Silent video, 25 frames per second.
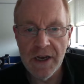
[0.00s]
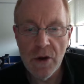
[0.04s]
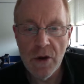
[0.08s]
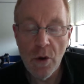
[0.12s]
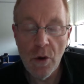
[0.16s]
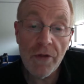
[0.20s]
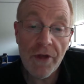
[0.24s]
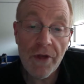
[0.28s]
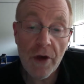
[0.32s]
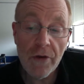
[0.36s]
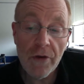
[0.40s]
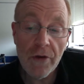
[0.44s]

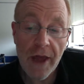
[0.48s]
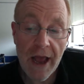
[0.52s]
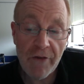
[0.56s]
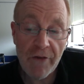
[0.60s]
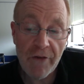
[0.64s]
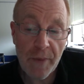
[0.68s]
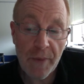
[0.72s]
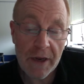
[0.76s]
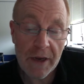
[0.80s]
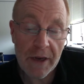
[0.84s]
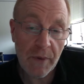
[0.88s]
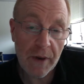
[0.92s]
Although there
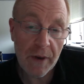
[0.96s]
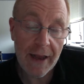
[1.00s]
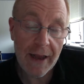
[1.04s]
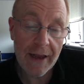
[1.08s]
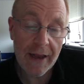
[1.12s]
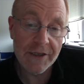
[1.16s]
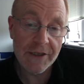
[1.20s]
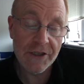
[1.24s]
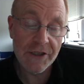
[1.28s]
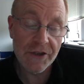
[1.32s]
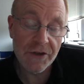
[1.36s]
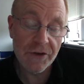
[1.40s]
have been
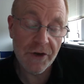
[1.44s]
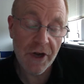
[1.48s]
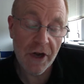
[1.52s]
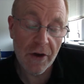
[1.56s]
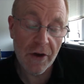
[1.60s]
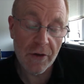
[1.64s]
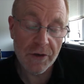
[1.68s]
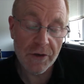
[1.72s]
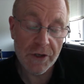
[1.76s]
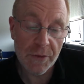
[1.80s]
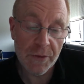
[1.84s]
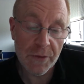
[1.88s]
plans, as you
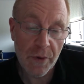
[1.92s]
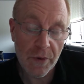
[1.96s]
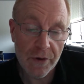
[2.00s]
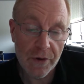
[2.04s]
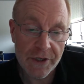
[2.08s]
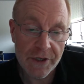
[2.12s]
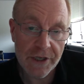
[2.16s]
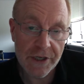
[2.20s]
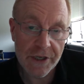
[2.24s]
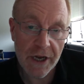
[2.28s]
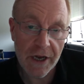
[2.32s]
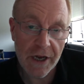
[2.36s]
know, to
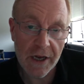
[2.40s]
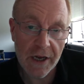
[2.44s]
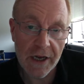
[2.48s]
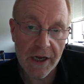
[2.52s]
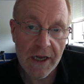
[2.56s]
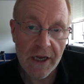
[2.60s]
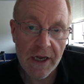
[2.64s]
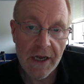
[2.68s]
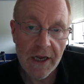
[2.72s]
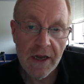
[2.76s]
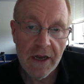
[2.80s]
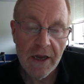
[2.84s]
put. Uh,
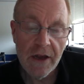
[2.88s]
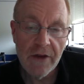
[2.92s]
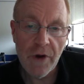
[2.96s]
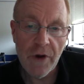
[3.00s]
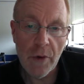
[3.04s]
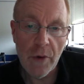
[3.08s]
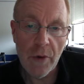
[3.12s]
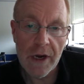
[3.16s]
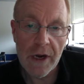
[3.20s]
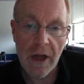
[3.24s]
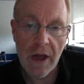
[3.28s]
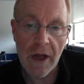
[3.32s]

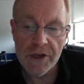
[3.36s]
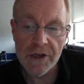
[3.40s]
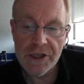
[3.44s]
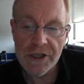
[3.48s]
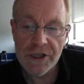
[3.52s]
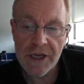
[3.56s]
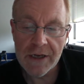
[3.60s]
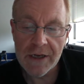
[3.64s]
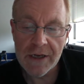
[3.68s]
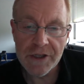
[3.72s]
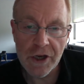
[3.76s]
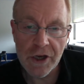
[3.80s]
very large
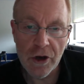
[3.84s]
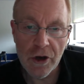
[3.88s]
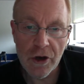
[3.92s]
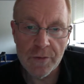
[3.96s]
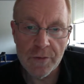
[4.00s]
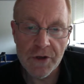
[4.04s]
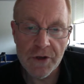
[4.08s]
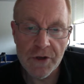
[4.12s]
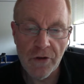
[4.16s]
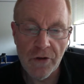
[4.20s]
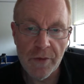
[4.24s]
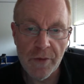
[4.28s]

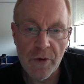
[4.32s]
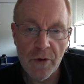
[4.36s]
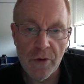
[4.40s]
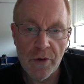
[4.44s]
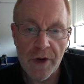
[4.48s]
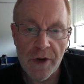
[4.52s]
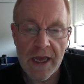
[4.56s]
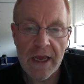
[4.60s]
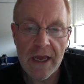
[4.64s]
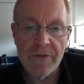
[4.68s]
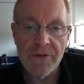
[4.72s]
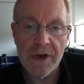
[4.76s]
telescopes on the
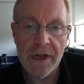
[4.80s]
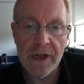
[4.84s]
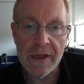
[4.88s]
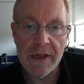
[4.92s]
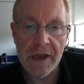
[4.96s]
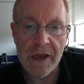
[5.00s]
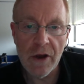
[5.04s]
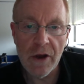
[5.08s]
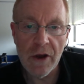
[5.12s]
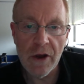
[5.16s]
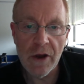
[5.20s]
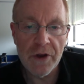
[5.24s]
moon, even in
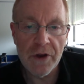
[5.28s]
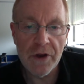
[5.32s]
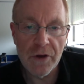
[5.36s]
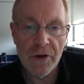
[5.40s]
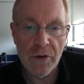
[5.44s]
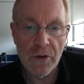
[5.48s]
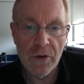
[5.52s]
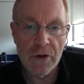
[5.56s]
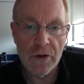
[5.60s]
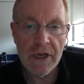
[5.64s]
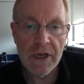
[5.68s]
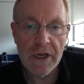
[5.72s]
the
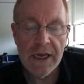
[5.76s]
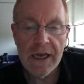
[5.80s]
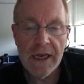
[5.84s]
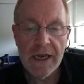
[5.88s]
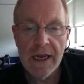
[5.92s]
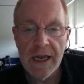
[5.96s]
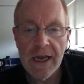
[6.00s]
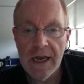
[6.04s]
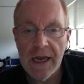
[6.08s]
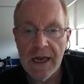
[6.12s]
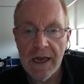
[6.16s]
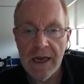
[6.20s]
optical,
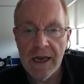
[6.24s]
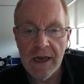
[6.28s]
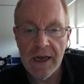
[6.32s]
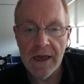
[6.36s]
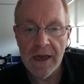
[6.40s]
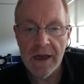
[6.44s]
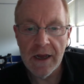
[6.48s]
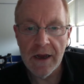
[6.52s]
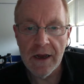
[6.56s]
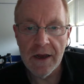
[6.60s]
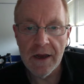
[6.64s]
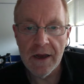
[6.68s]

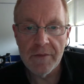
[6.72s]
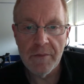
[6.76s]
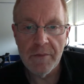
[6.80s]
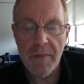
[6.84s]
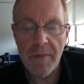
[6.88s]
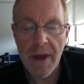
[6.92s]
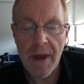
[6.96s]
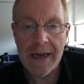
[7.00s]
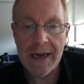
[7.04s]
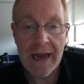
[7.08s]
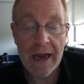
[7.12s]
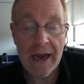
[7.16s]
uh,
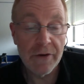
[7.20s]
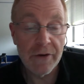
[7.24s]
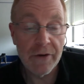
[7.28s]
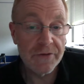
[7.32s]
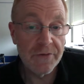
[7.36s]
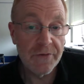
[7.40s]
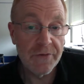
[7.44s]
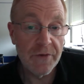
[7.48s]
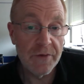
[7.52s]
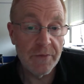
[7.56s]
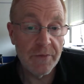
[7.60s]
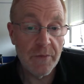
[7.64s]
made out
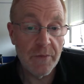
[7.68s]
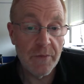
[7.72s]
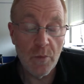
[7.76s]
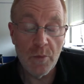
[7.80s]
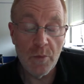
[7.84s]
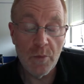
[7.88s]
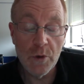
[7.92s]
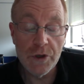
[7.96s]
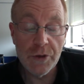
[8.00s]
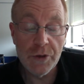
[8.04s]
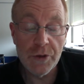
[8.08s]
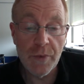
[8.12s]
of,
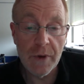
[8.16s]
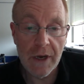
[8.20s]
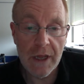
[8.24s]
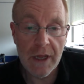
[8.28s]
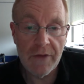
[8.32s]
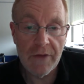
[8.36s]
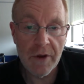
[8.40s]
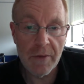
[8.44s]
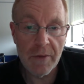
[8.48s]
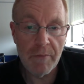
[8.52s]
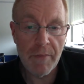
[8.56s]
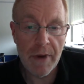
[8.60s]
would you
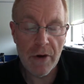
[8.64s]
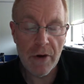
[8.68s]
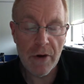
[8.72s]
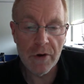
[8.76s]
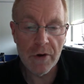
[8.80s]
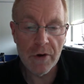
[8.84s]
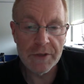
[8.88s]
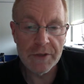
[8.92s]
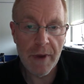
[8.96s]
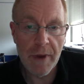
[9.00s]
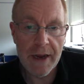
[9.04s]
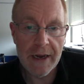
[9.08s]
believe it,
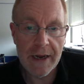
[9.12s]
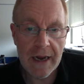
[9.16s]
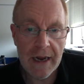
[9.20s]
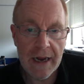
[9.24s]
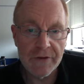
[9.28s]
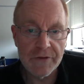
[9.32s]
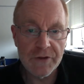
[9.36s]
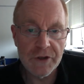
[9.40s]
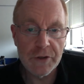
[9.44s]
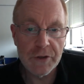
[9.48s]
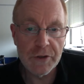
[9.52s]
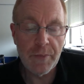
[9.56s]
mirrors made out
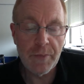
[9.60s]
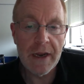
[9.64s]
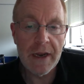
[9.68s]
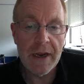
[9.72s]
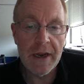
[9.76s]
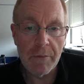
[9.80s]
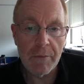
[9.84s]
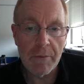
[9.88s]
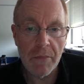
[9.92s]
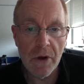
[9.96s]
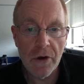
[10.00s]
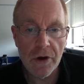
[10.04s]
of
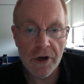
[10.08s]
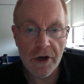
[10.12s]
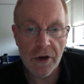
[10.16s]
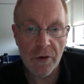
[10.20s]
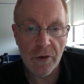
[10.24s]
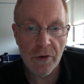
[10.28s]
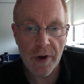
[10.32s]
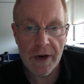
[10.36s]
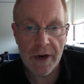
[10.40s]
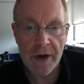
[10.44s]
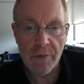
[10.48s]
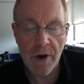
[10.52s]
spinning
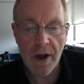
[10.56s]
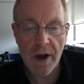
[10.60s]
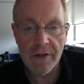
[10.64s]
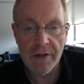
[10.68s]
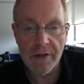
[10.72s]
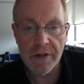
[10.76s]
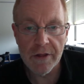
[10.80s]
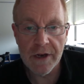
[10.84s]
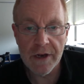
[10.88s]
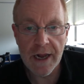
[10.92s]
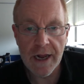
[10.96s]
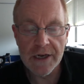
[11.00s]
mercury
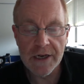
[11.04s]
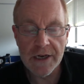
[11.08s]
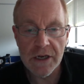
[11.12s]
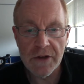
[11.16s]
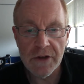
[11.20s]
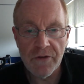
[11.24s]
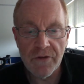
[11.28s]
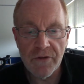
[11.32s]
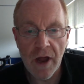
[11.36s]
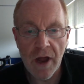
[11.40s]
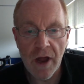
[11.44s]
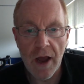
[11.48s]
rather than
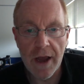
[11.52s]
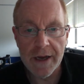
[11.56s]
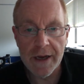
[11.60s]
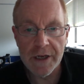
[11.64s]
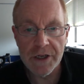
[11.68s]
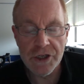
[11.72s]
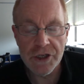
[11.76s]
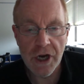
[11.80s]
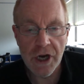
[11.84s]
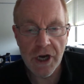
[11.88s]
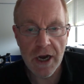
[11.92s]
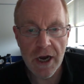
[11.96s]
actually flying a
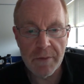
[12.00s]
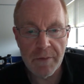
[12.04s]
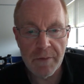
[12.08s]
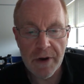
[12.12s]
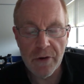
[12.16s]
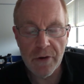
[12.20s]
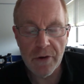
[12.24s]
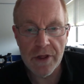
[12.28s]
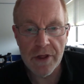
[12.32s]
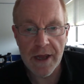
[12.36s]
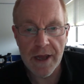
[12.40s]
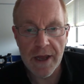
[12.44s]
giant
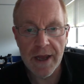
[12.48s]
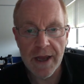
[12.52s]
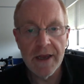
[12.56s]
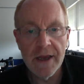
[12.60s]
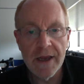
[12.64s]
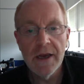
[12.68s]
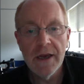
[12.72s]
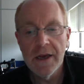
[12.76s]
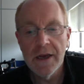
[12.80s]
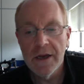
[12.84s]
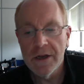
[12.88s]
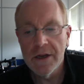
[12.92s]
mirror there.
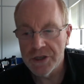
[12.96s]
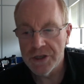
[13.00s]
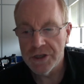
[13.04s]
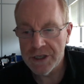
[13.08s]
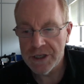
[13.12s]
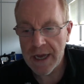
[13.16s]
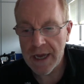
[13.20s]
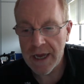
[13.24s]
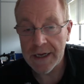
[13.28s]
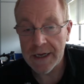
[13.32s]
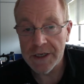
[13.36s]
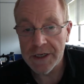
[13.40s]
Just
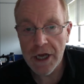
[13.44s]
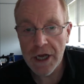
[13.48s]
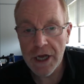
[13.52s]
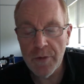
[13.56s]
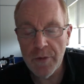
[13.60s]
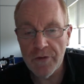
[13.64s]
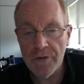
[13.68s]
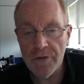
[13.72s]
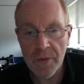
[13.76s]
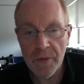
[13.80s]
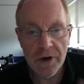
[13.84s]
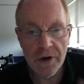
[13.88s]
take a
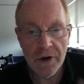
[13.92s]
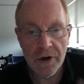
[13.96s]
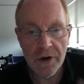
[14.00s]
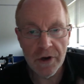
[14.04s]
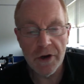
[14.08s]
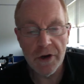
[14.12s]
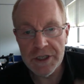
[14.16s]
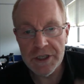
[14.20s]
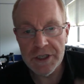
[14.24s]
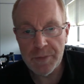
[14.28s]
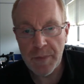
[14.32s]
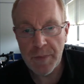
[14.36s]
tub of
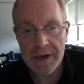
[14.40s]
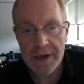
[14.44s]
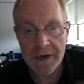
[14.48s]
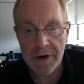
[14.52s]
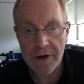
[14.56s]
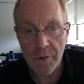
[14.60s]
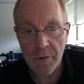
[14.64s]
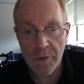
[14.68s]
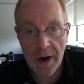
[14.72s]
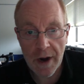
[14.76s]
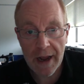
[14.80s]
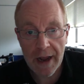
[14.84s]
mercury, spin it
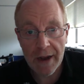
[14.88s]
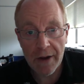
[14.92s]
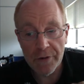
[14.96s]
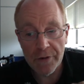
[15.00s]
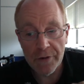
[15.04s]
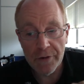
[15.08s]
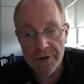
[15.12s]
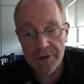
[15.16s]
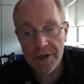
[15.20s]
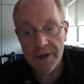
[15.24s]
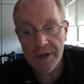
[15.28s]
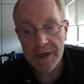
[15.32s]

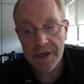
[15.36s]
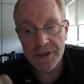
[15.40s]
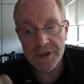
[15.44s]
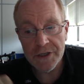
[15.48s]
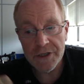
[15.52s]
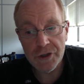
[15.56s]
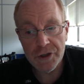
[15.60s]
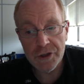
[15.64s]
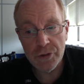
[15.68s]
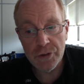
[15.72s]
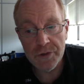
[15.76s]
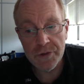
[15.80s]
around, it
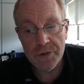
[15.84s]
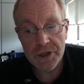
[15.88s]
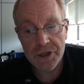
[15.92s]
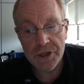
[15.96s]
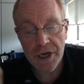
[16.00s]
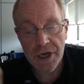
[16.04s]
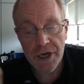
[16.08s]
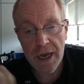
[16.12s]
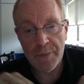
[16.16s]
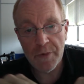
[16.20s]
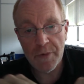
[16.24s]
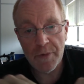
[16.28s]
assumes the
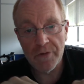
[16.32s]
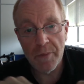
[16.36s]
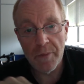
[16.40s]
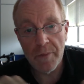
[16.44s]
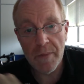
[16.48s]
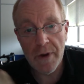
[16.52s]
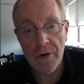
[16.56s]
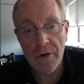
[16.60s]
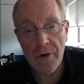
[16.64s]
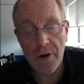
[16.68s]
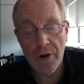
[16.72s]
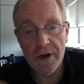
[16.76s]
shape of a
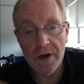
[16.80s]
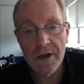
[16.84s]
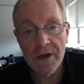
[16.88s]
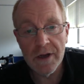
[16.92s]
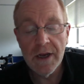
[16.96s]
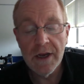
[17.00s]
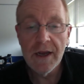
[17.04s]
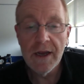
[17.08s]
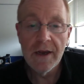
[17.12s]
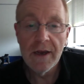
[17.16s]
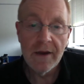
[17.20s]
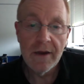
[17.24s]
mirror,
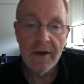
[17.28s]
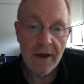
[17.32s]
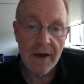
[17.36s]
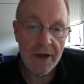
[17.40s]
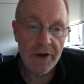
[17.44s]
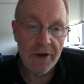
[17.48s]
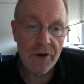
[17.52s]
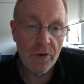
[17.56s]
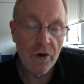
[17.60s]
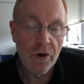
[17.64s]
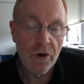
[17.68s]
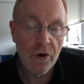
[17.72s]

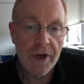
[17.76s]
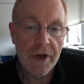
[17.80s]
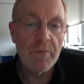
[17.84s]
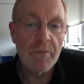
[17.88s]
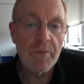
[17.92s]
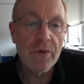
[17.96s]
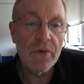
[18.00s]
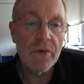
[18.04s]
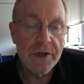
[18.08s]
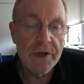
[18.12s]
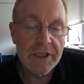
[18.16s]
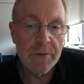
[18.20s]
and you could, in
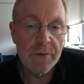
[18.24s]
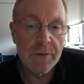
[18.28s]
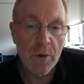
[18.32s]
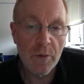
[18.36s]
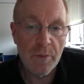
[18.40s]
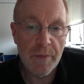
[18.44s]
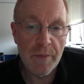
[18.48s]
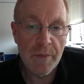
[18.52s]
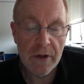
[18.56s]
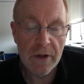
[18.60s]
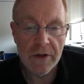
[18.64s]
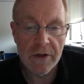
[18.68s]

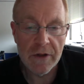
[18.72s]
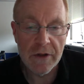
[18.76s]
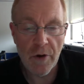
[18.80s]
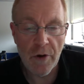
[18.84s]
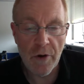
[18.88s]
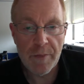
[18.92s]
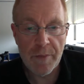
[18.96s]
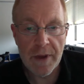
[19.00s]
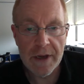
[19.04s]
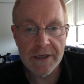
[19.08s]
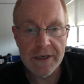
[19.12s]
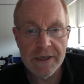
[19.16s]
principle, build a
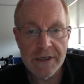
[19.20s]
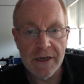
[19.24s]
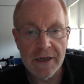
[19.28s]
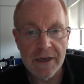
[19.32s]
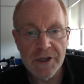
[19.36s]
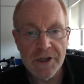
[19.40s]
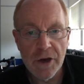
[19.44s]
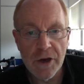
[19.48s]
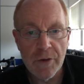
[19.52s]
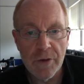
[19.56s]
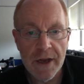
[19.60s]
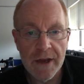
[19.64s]
very big
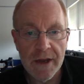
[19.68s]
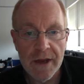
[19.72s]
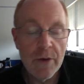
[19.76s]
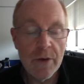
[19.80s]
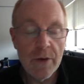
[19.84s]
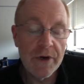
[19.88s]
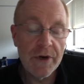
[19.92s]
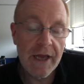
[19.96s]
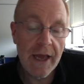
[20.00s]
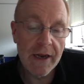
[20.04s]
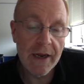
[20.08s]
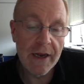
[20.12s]
telescope there. It
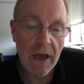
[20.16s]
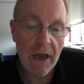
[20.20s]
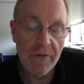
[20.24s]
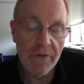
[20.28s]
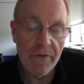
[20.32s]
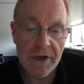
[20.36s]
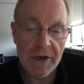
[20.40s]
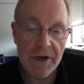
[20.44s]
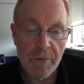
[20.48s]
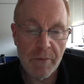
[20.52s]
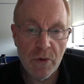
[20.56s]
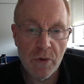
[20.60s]
would get
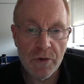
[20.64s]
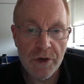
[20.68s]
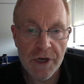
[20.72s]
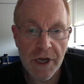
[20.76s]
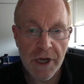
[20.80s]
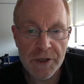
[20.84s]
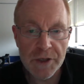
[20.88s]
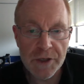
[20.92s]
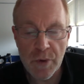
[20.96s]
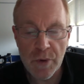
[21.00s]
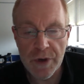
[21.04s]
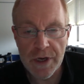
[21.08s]
covered in moon
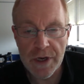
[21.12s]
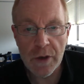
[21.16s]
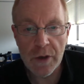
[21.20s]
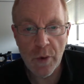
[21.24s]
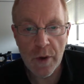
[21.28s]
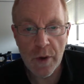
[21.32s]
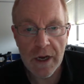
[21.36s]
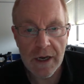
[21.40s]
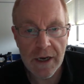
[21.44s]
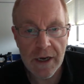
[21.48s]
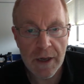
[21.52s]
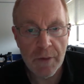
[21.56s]
dust pretty
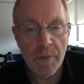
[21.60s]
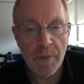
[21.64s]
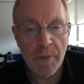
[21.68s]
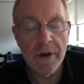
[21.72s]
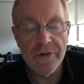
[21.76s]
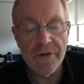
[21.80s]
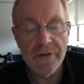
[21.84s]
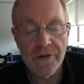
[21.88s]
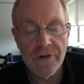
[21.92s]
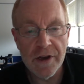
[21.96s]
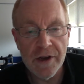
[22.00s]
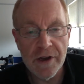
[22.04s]
quickly,
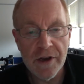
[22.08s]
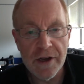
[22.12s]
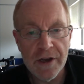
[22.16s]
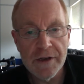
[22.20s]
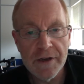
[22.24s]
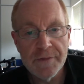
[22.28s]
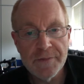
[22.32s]
but. Uh,